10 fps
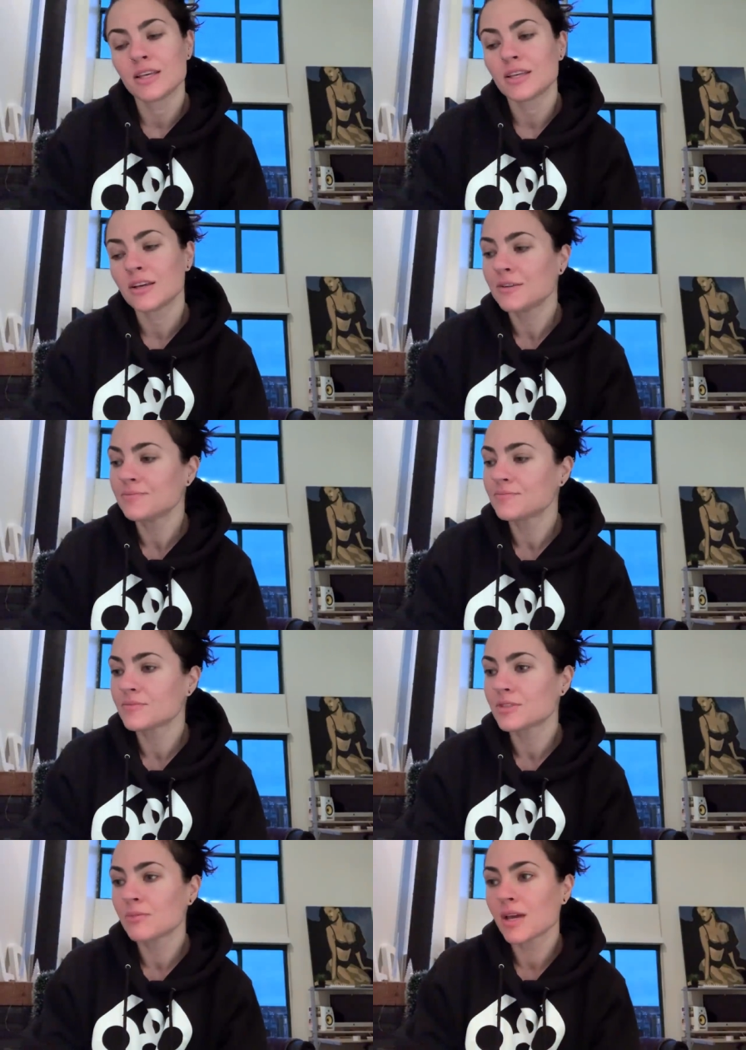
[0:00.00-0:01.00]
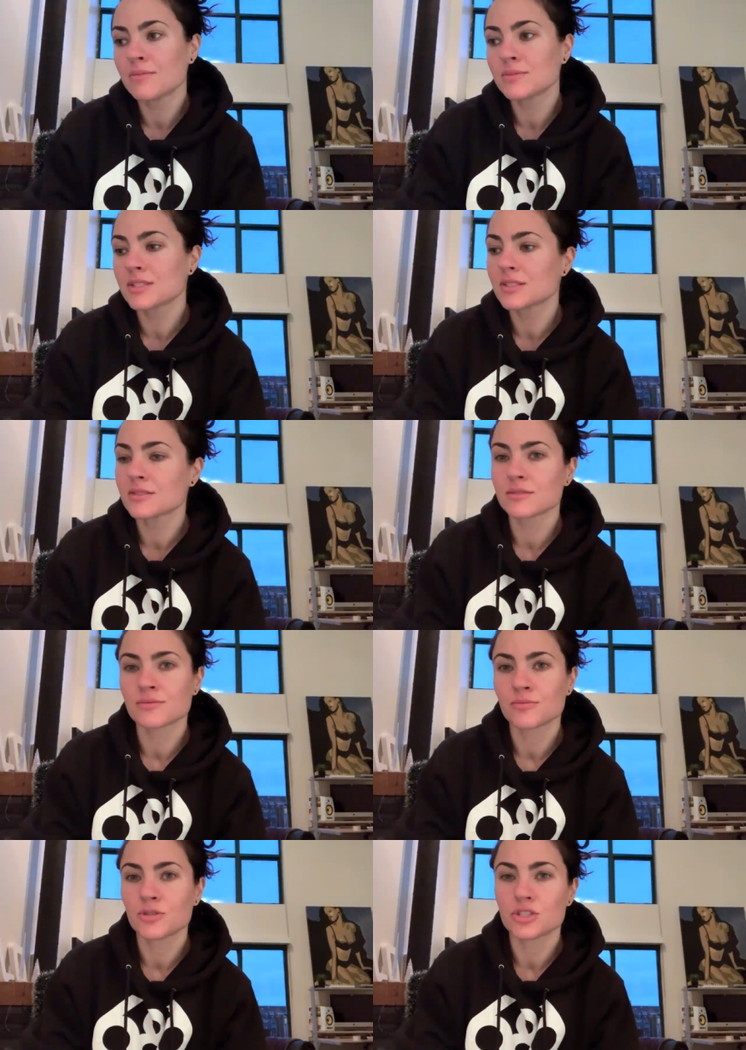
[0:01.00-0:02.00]
you know, sometimes
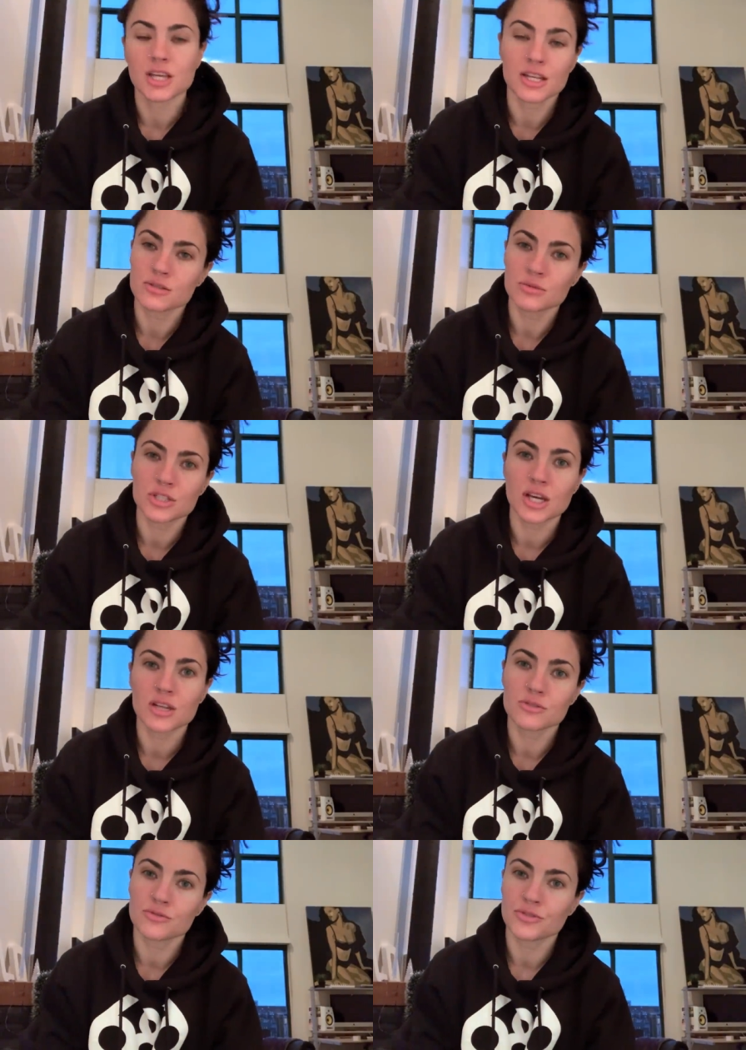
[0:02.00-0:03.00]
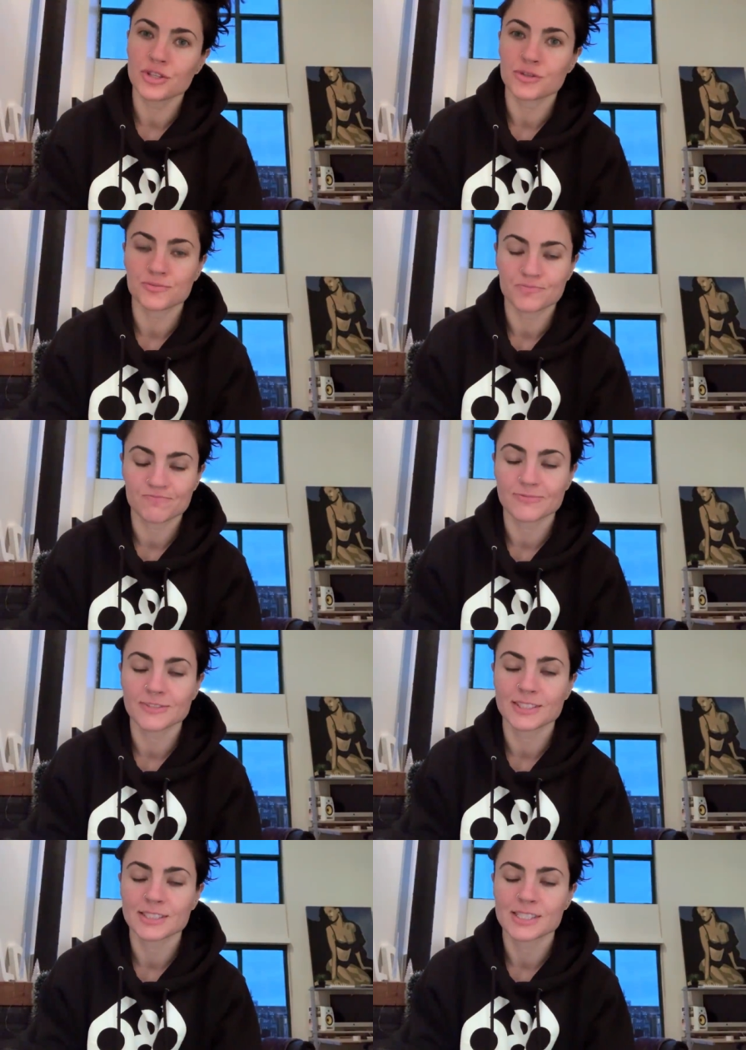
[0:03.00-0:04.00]
you just gotta do what you gotta do for you.
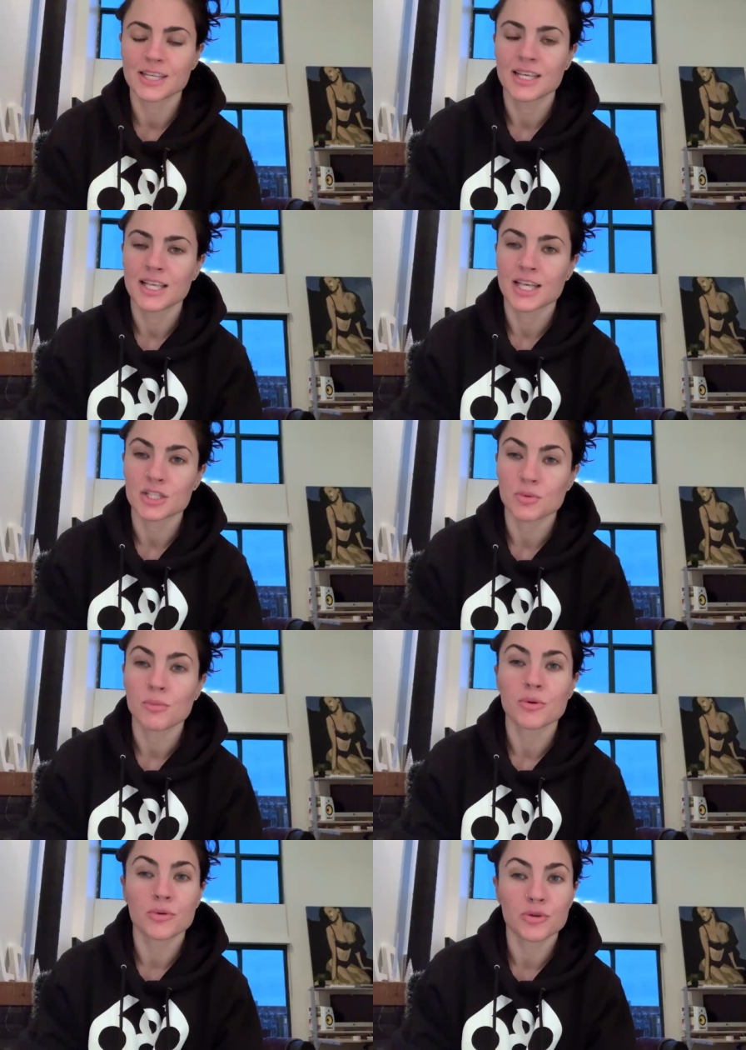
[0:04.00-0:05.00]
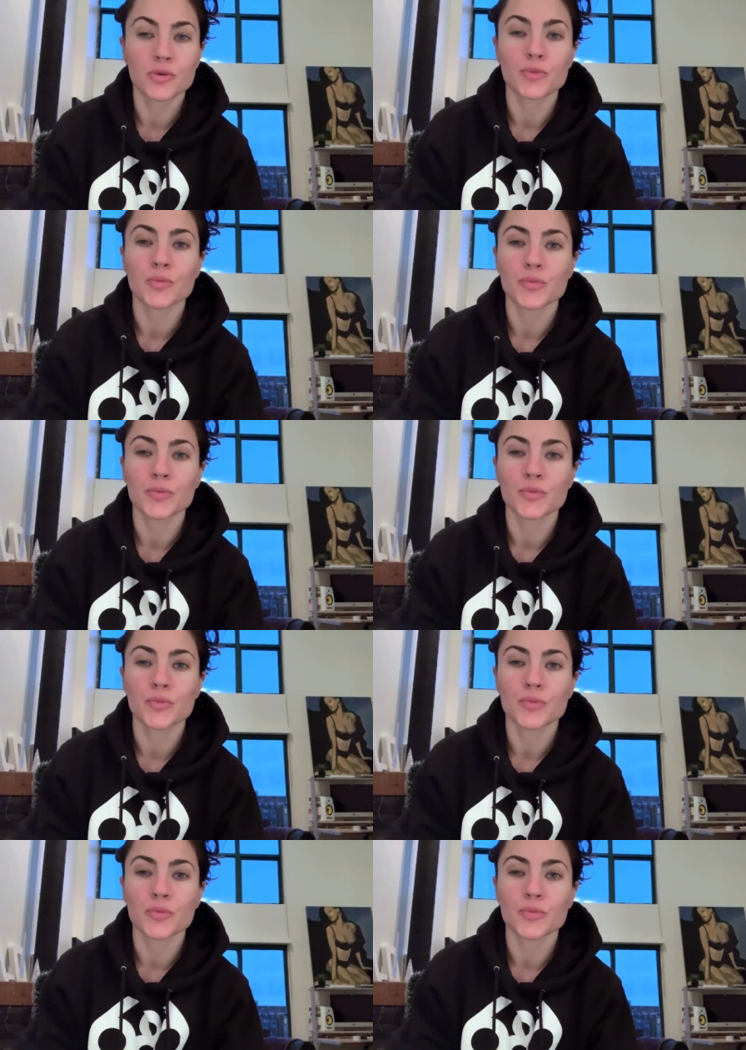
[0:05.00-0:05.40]
That's what I'm gonna do.